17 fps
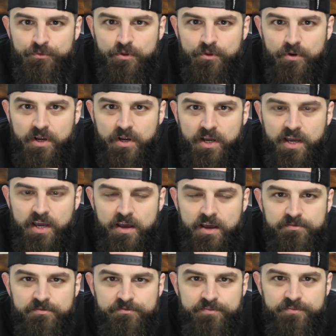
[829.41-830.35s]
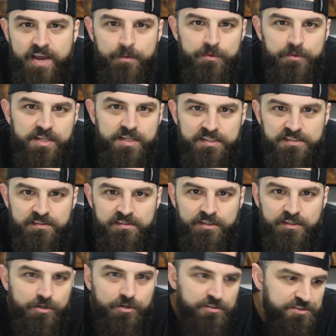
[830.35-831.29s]
Right? I have family
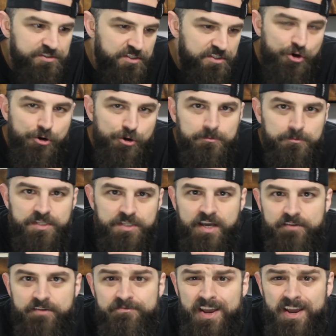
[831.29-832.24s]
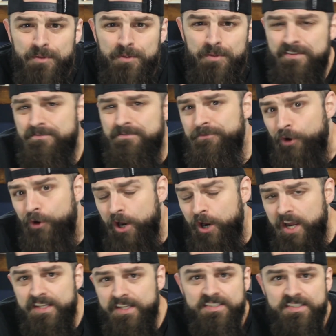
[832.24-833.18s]
in nursing homes. I have family in
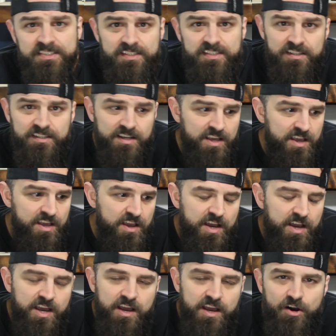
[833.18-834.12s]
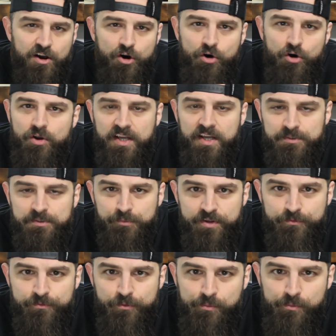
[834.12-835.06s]
France, and I have all kinds of
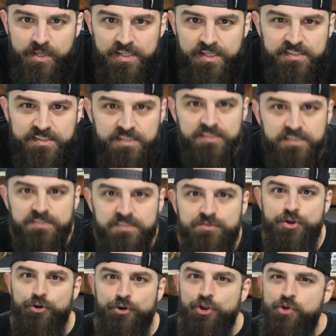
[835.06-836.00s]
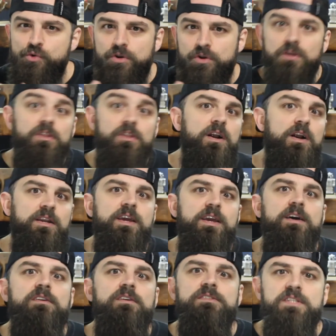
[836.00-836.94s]
different places that are going on
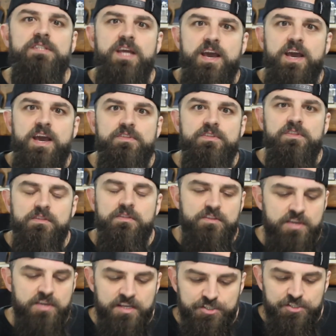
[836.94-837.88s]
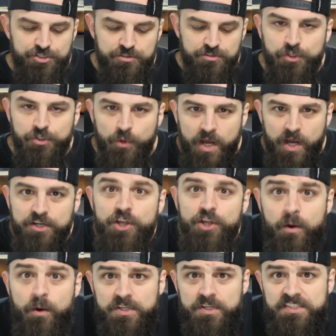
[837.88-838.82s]
lockdowns and having issues. So
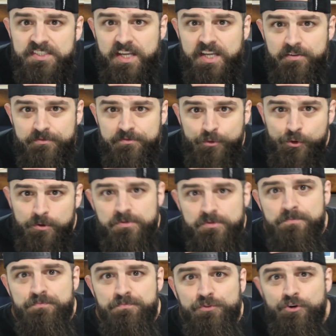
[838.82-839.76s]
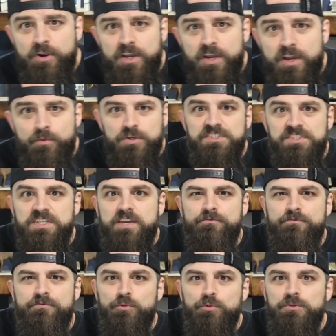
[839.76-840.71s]
I want to stay informed. All right, I want to stay
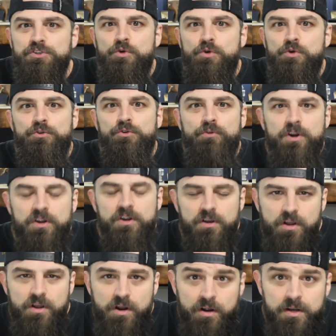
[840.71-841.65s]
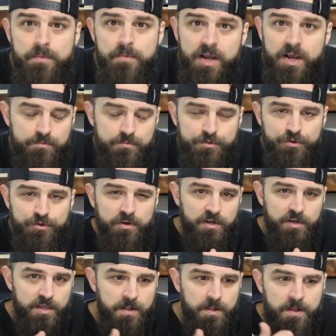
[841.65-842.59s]
informed what's going on in my
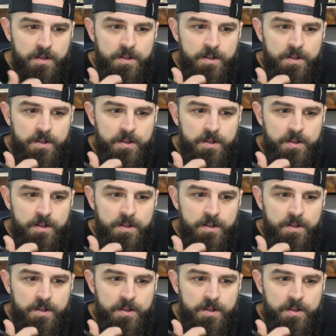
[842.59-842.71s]
community.